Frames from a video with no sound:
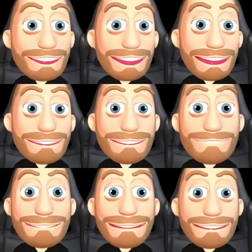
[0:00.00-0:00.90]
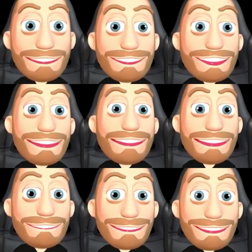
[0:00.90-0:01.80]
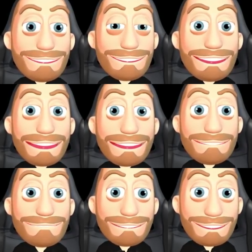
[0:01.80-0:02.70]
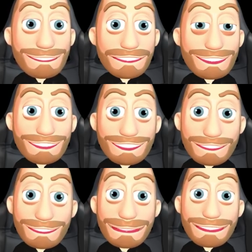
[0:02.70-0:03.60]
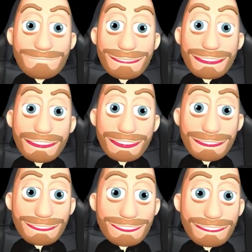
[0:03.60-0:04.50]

can result in the participants in the LP